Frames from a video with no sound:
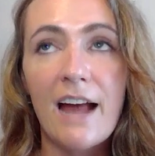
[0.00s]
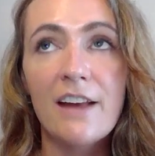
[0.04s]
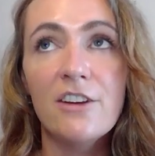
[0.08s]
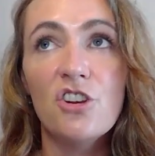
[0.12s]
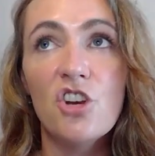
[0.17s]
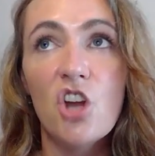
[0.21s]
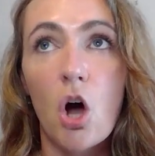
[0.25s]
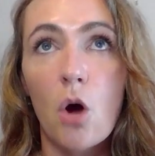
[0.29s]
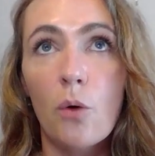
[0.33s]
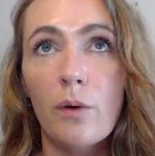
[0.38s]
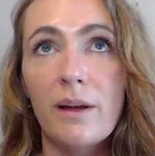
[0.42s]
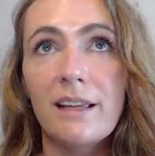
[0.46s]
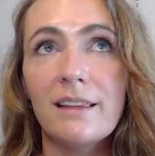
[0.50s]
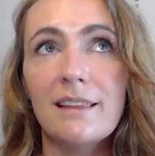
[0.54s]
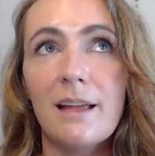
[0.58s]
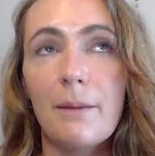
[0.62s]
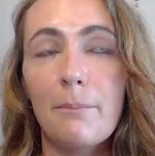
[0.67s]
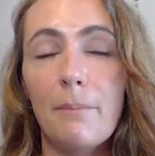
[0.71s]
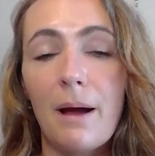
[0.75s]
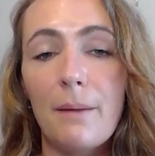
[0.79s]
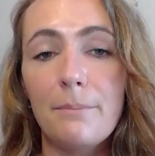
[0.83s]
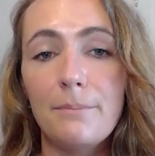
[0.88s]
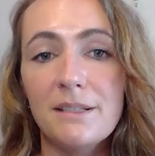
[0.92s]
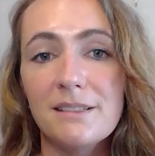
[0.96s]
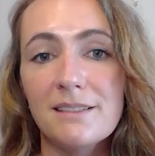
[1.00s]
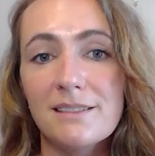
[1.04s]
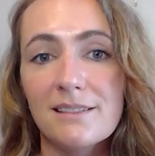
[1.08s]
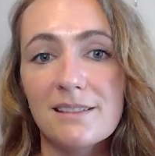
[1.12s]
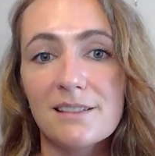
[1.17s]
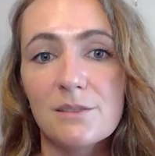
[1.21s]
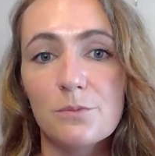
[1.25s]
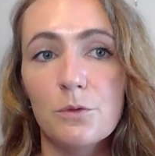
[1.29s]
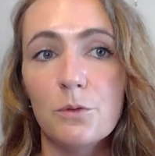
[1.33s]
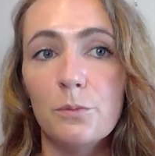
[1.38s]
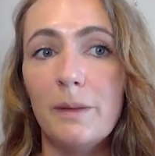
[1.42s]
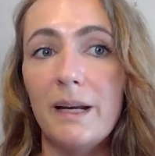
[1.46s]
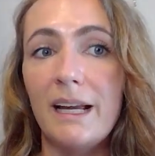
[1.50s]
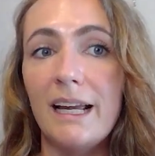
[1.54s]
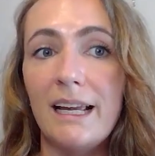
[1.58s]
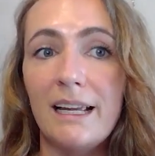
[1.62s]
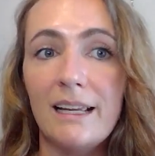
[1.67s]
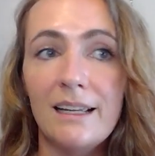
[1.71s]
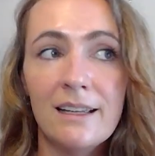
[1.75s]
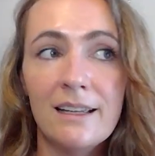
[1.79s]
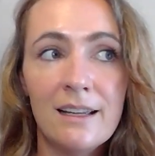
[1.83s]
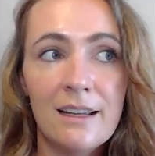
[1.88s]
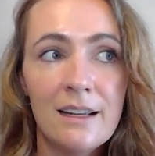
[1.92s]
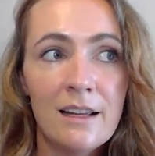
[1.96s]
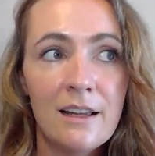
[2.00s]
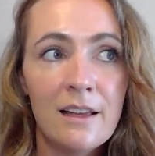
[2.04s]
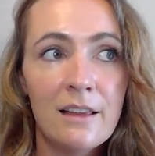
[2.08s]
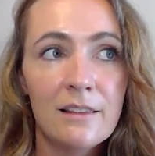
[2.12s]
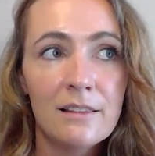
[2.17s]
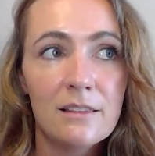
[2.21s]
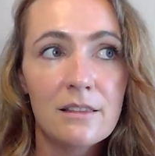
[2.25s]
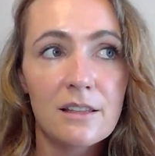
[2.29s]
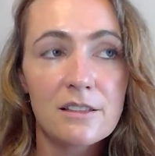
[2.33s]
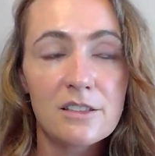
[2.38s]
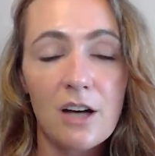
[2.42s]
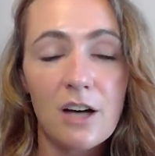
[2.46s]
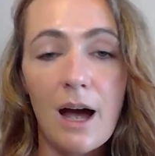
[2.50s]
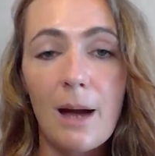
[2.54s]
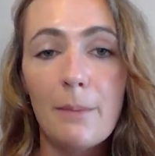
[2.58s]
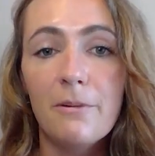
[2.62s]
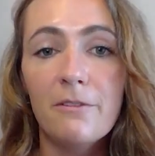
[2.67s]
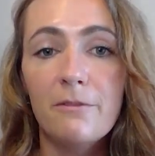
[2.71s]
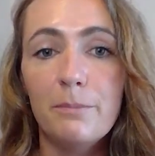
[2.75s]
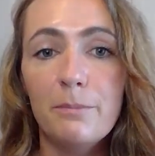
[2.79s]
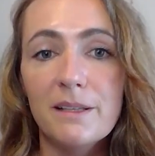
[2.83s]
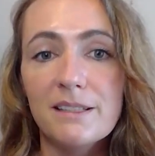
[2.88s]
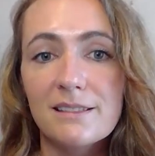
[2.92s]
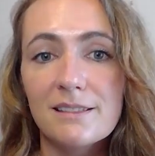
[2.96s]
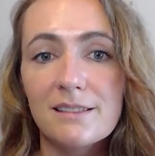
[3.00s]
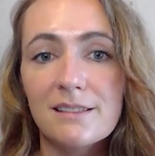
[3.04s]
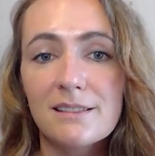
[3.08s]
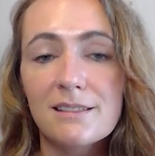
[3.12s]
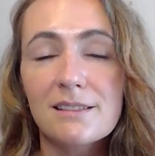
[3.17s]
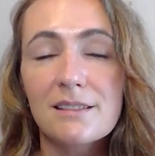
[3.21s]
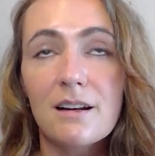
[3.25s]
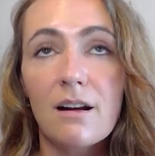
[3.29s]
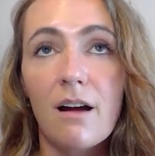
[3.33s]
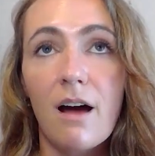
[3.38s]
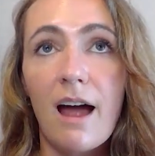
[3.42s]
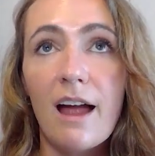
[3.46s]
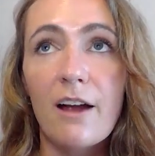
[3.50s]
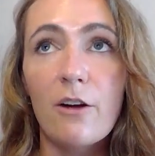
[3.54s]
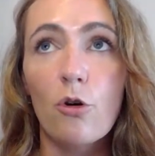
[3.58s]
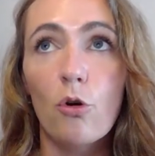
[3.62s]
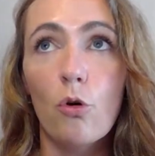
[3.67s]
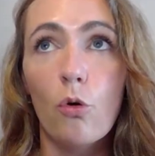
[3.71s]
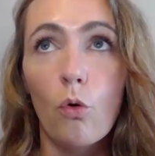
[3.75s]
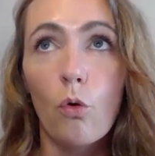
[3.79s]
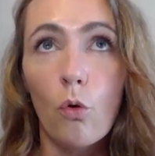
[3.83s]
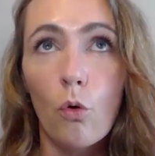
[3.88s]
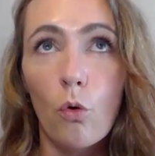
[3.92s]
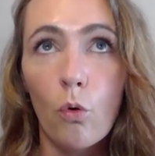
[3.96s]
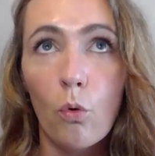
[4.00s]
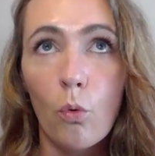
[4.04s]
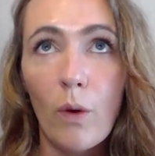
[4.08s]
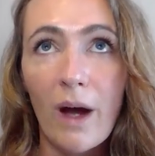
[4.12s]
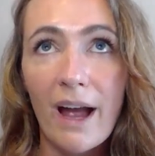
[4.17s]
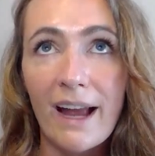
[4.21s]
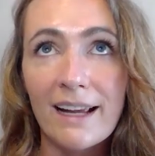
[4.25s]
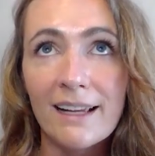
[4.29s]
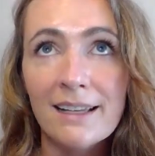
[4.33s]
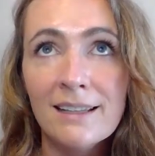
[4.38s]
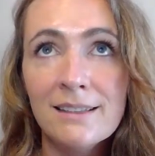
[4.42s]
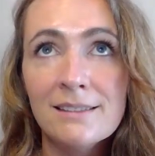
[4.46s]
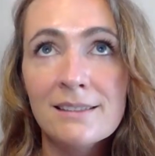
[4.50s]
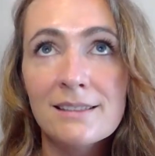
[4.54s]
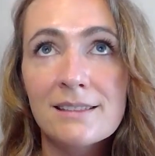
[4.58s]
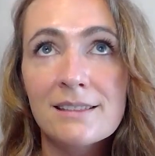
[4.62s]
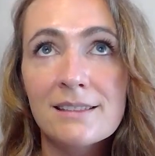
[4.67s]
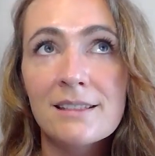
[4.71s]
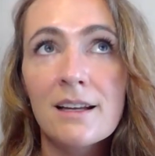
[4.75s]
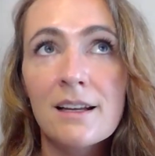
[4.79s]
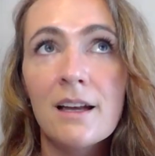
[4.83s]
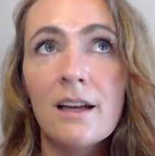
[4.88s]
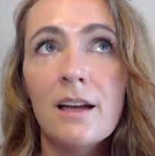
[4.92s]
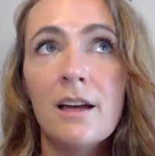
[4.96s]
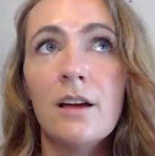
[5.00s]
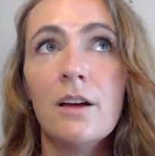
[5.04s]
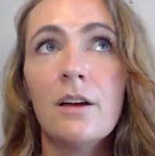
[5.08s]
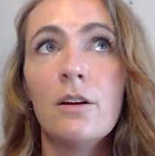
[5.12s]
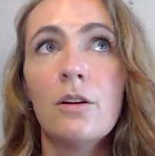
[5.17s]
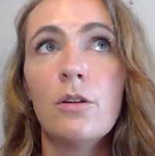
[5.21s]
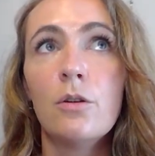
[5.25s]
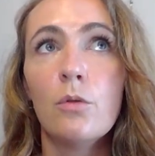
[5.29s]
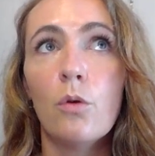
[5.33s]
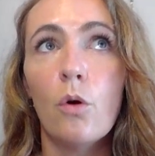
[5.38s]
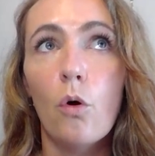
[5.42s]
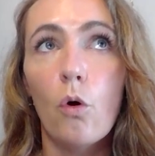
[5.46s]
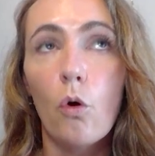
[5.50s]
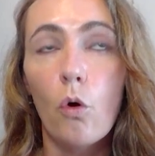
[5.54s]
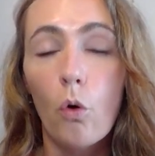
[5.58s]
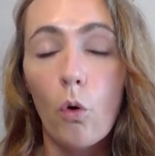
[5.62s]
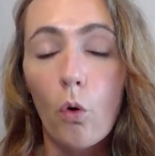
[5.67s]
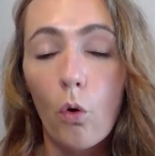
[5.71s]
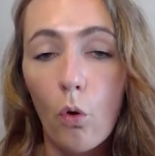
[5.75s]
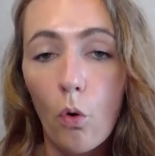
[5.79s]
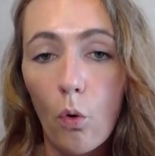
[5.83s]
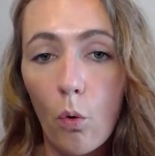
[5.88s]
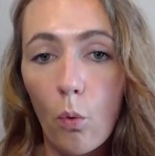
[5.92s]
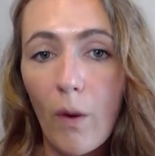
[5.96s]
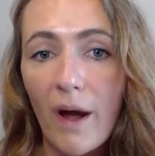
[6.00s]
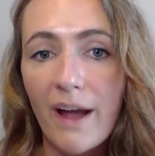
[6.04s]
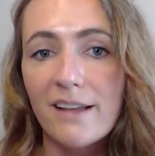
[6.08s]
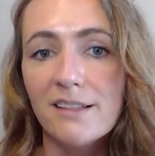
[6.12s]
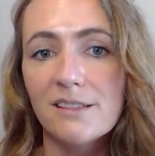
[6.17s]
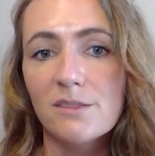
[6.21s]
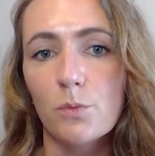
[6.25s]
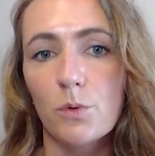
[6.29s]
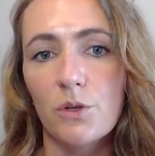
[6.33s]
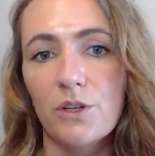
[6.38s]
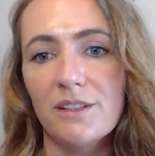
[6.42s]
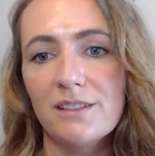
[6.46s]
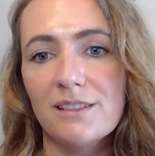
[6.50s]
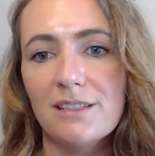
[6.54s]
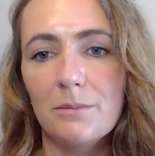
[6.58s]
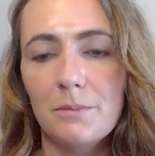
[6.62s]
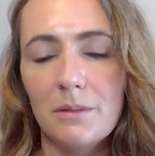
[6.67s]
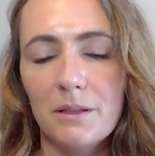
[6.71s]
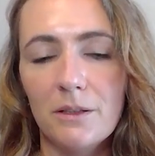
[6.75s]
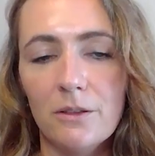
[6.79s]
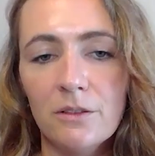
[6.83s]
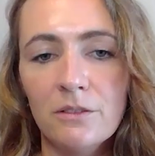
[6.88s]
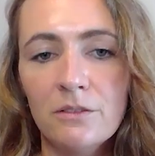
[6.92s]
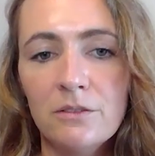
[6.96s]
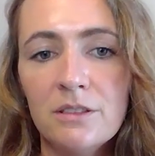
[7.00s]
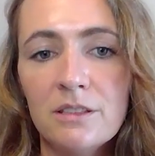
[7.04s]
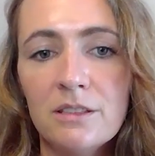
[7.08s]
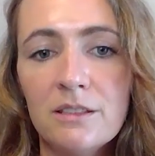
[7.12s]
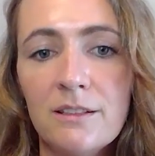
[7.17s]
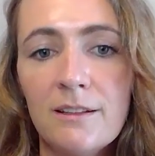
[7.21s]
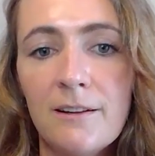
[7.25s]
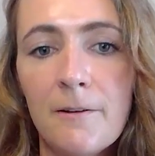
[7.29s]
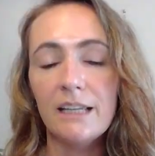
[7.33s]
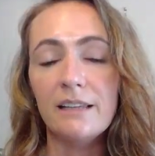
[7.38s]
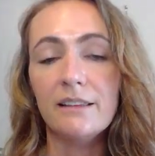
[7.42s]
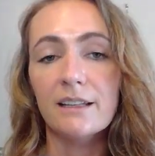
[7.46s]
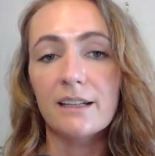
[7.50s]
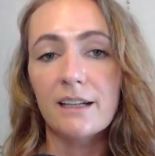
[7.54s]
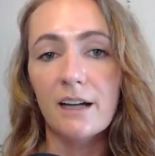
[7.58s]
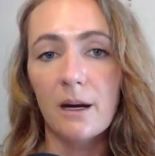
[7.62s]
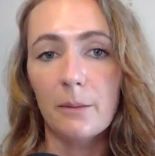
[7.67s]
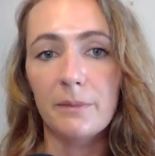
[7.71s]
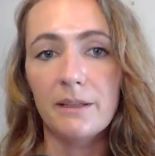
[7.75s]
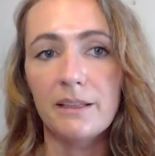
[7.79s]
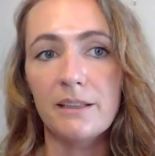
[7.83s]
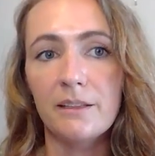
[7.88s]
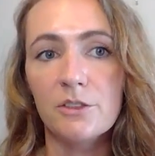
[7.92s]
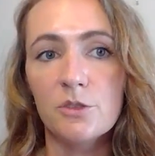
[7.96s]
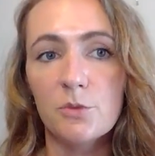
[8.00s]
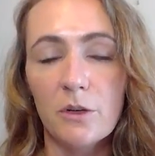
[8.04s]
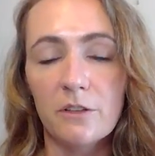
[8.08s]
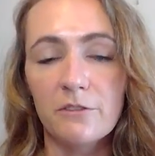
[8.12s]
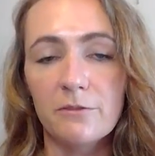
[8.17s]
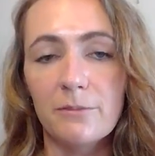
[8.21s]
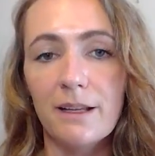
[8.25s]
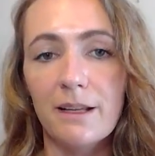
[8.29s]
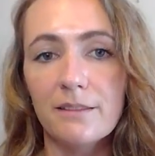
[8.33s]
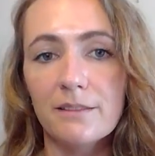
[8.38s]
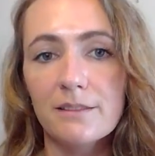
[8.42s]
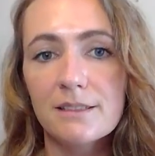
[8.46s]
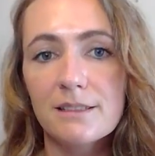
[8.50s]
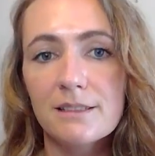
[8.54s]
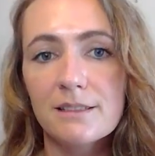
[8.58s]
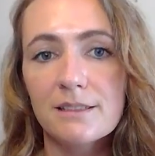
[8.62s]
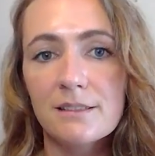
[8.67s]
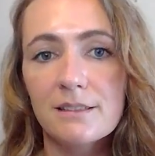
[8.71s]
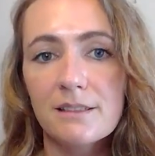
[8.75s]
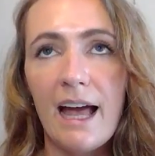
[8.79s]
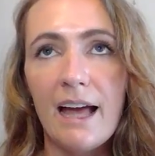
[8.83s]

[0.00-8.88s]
And knowing that my business will be the type of business that I always wanted to build in the coming 12 months.